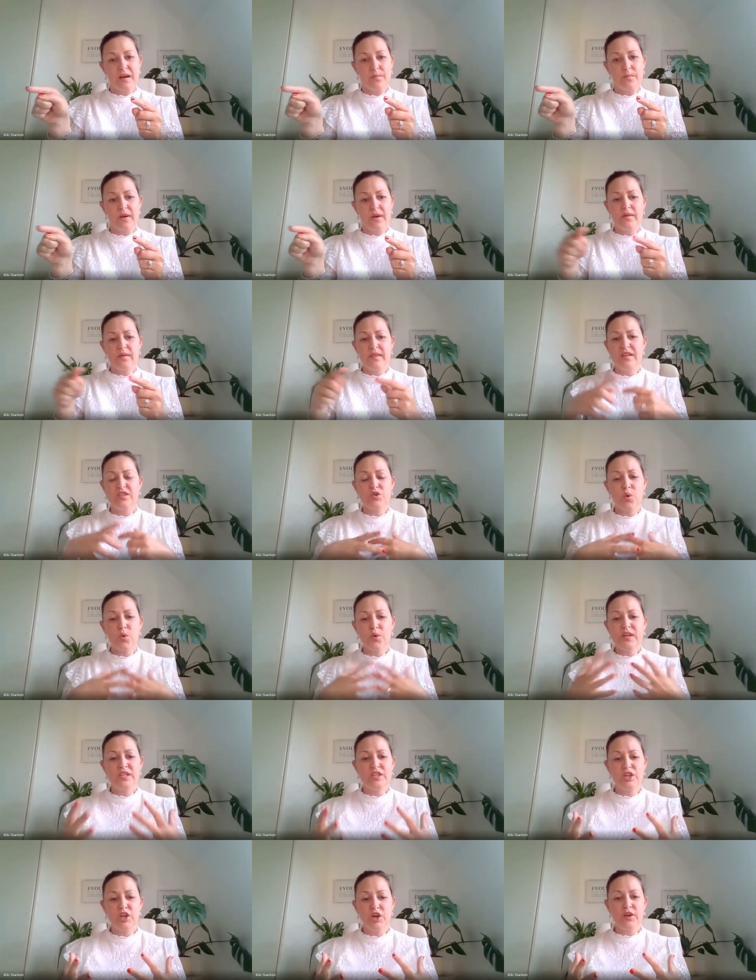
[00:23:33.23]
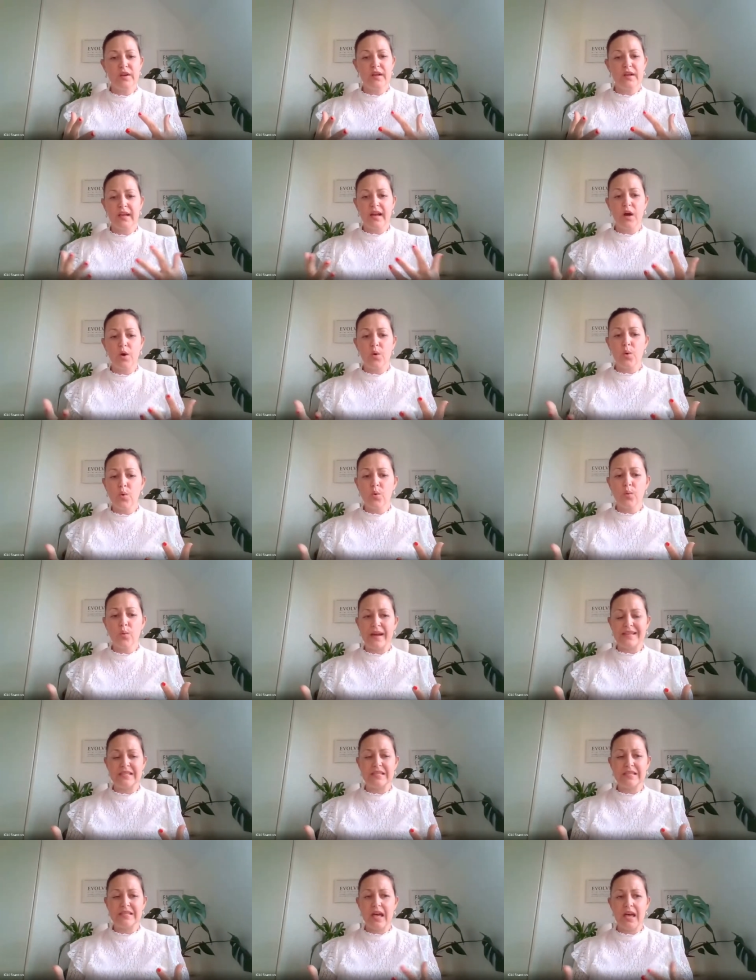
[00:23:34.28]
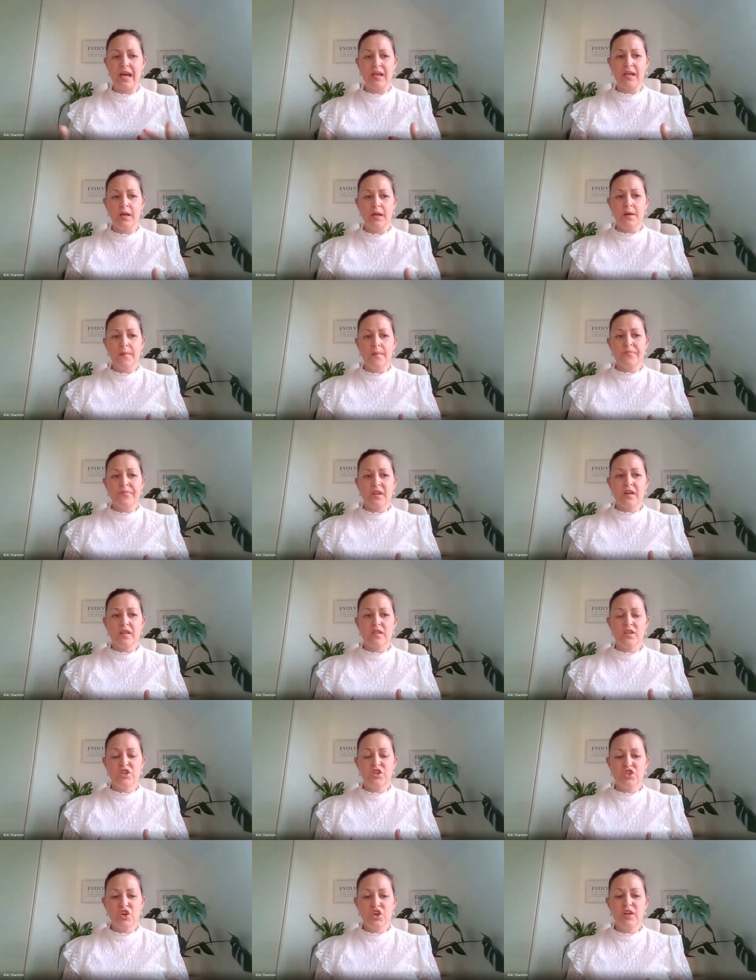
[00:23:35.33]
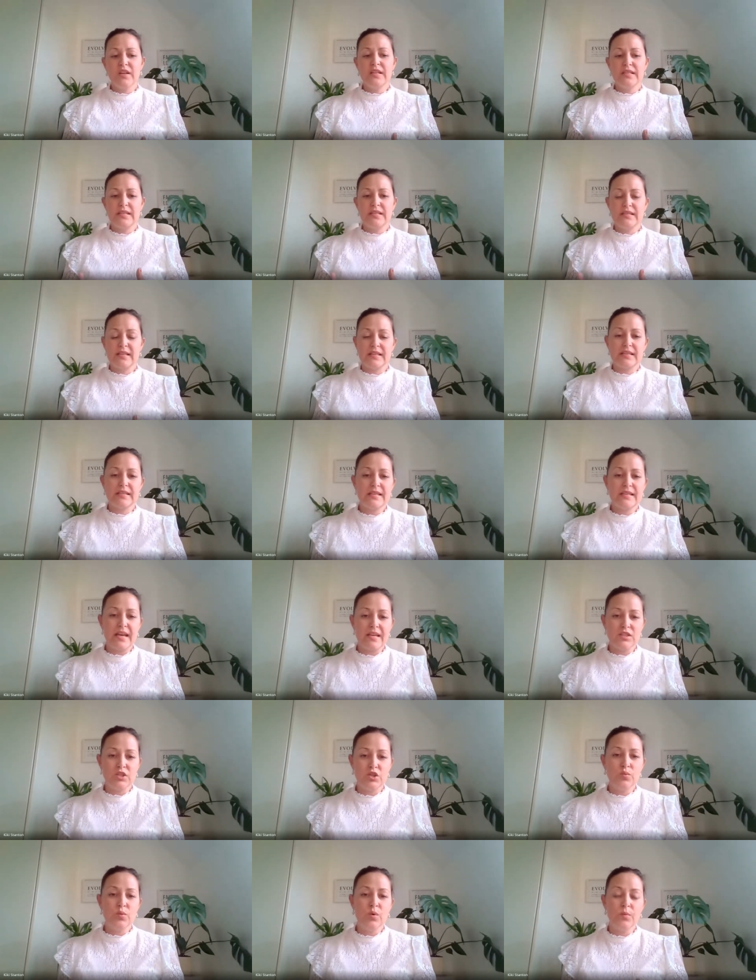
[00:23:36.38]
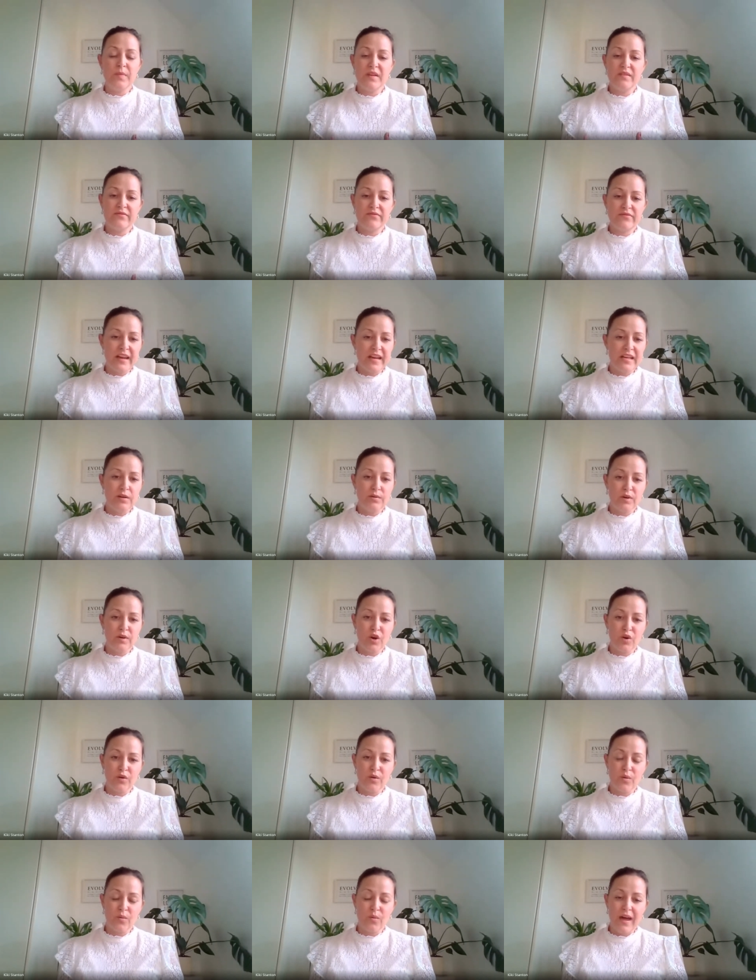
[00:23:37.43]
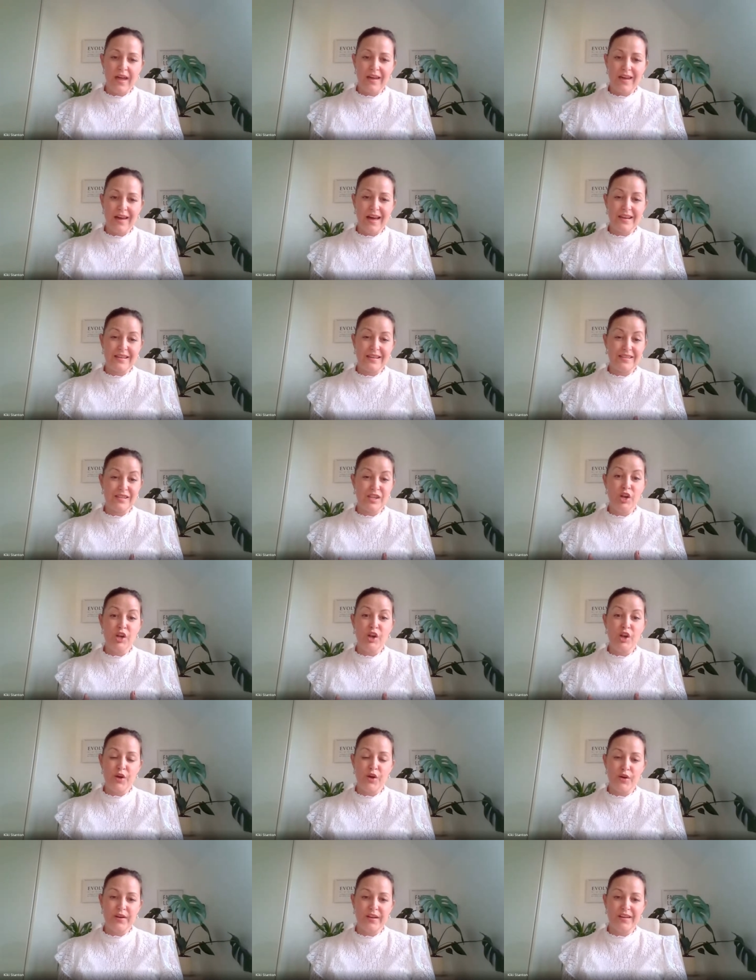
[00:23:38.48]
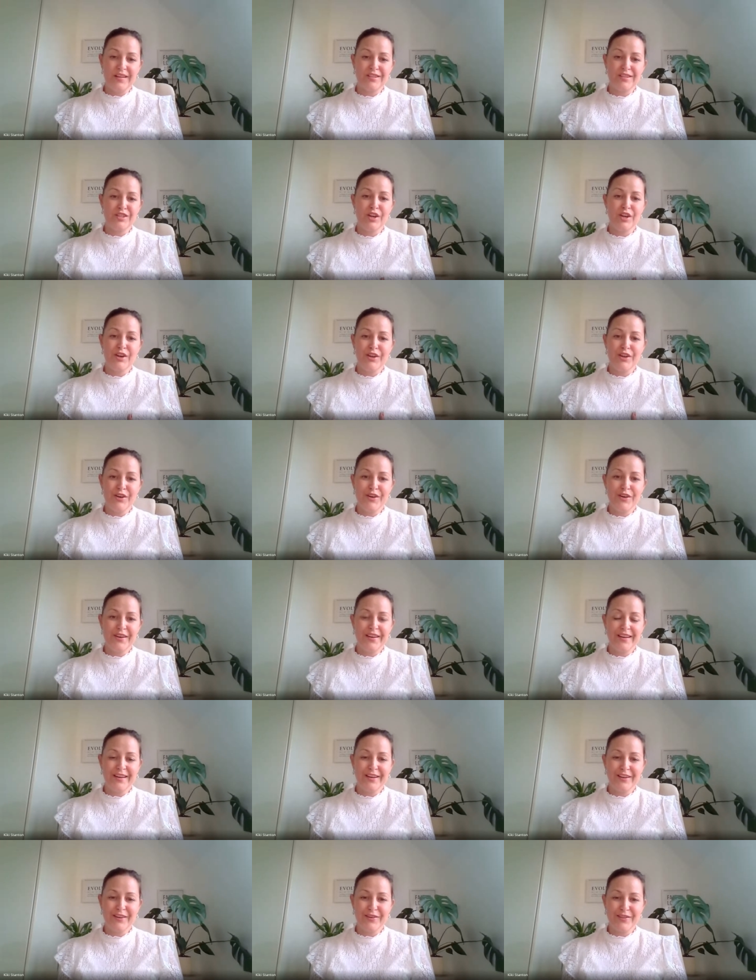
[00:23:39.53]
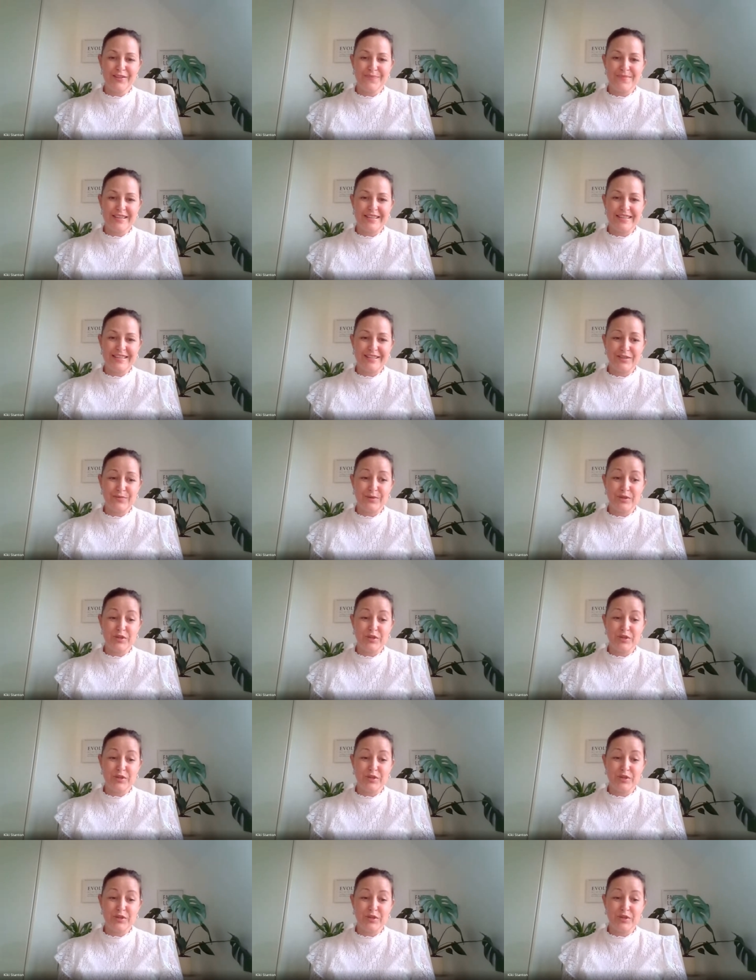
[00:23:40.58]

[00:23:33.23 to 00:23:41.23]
But there's always learning, and I always say the journey to success, you will meet failure along the way, and it's the learning it's the learning along the business,